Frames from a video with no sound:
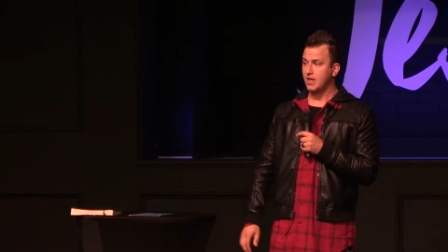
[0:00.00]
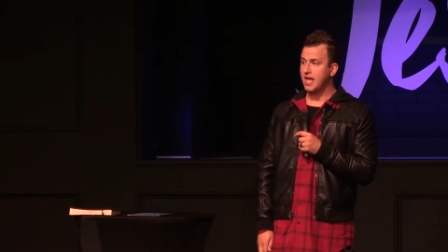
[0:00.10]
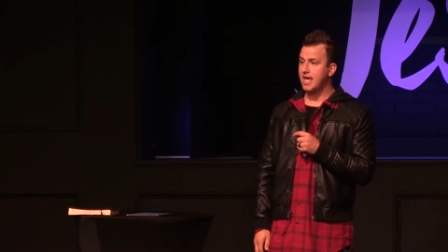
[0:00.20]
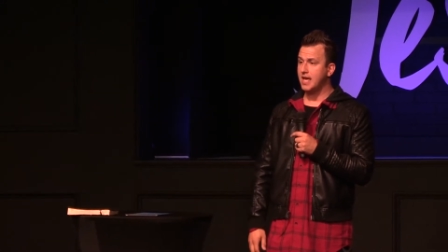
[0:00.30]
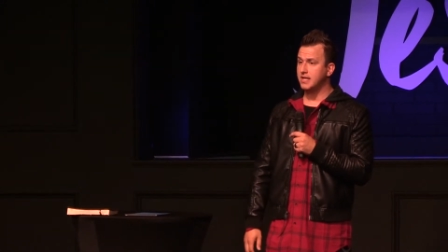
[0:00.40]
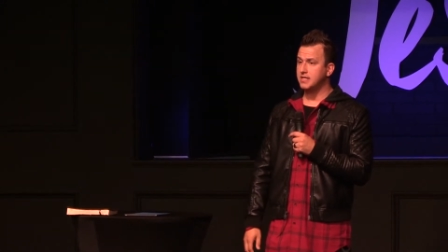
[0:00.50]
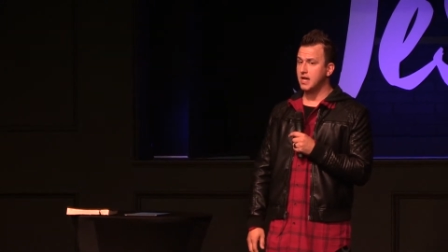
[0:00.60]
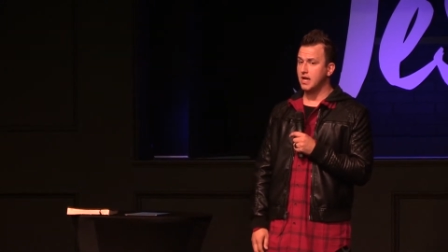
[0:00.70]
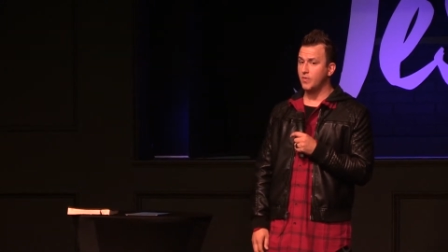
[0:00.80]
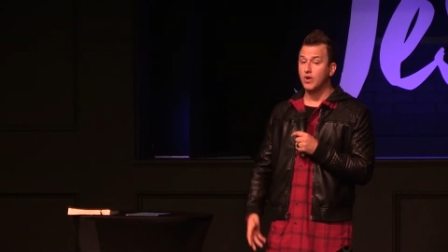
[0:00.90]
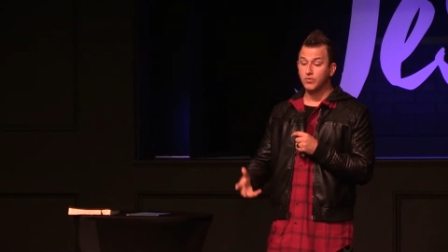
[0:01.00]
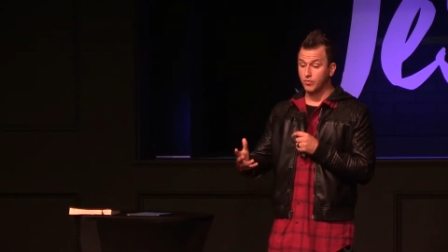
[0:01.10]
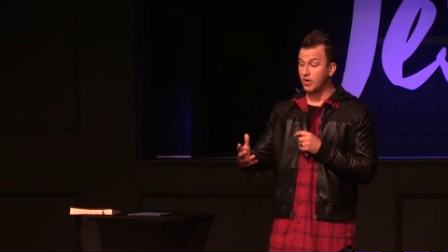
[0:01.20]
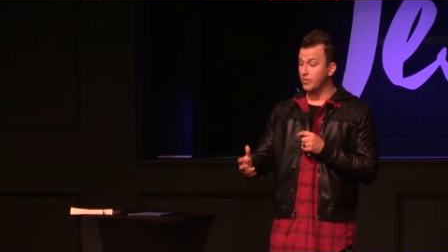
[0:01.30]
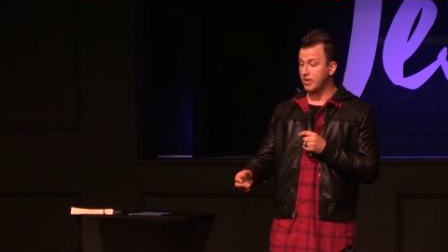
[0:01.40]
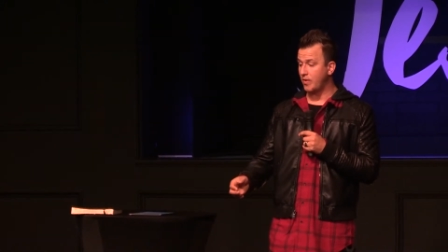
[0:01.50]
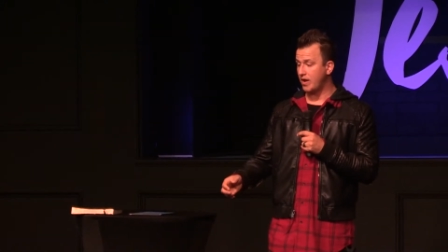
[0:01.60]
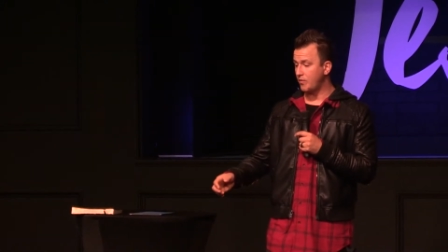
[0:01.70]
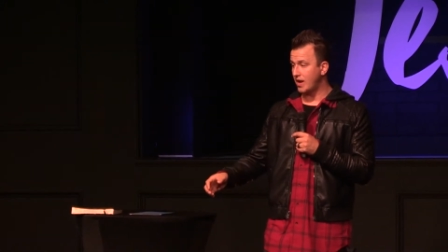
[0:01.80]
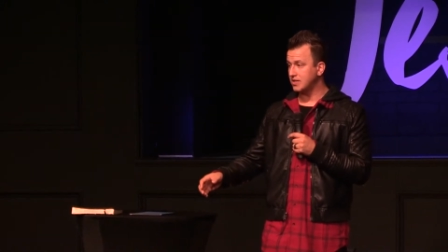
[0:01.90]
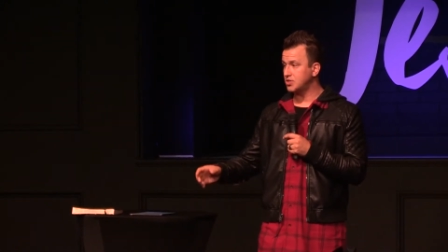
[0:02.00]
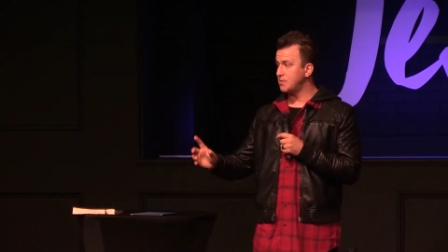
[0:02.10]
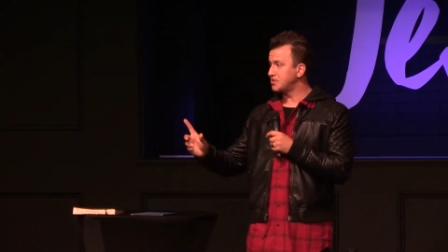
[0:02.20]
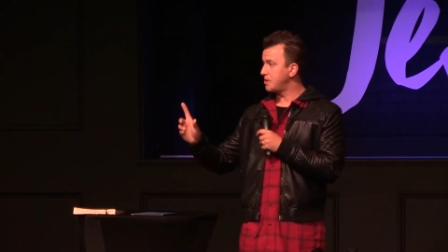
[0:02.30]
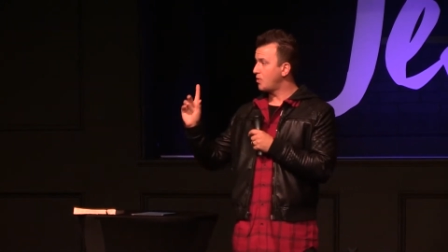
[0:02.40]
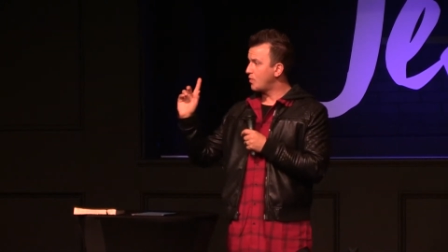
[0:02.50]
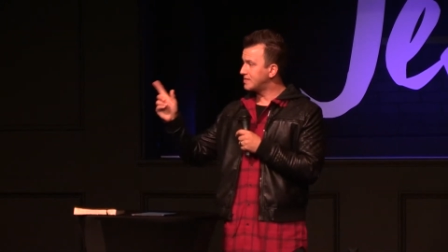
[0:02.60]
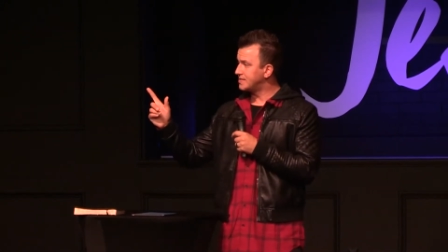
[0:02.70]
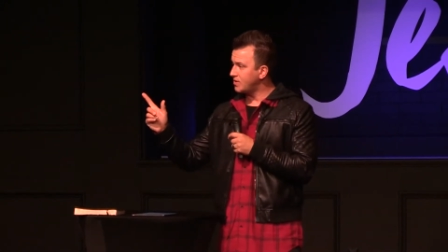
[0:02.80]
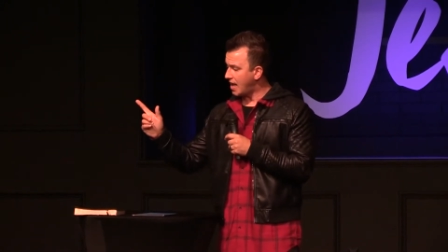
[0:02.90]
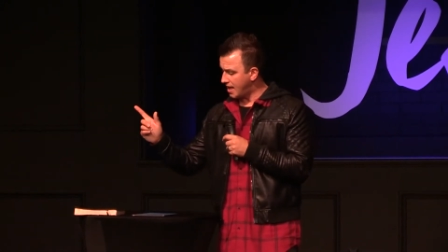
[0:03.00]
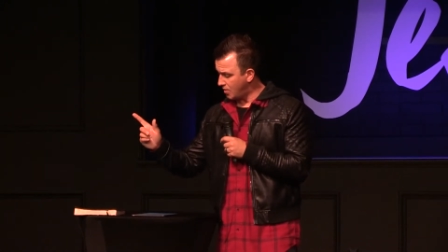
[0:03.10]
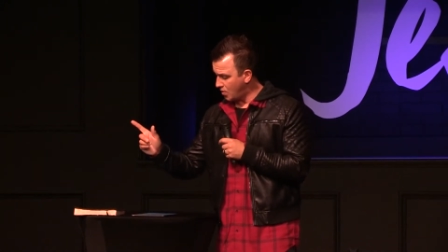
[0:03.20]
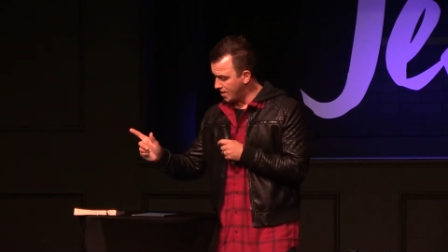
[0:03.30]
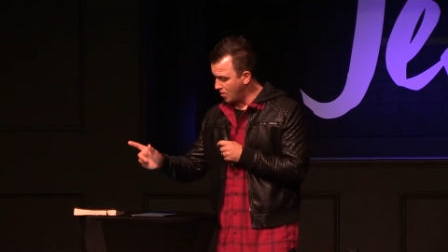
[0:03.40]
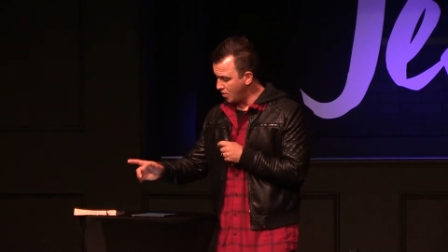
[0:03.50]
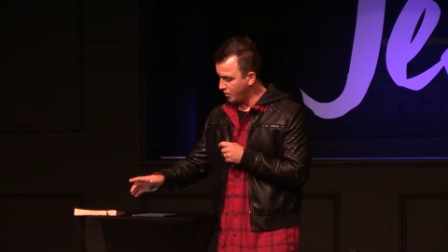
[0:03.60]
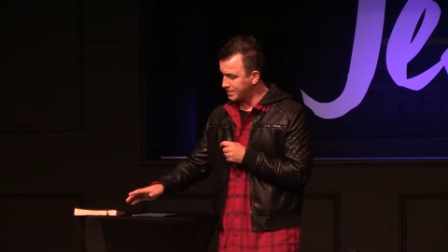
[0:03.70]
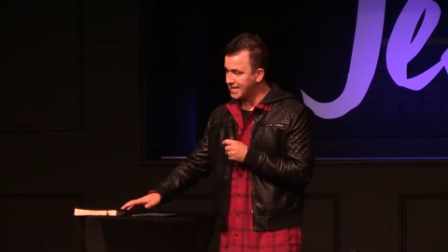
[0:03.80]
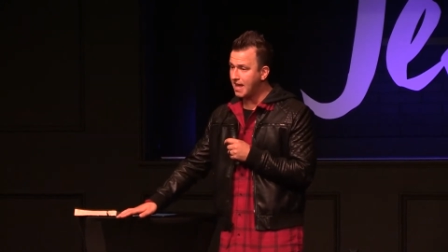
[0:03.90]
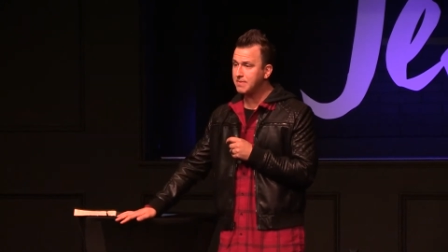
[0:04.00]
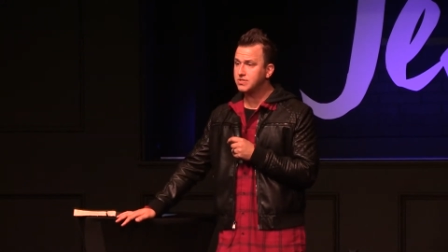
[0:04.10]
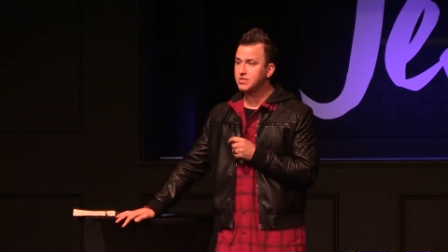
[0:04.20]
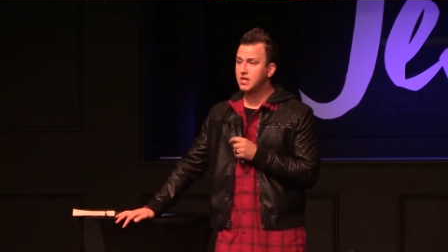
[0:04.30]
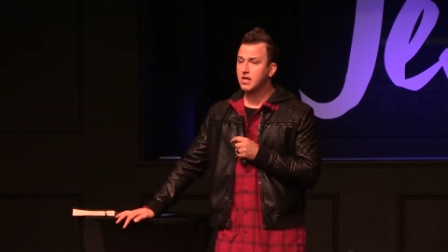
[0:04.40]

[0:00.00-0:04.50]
And uh, we, don't, we don't really run, run it too much anymore. We still got one with Tammy's.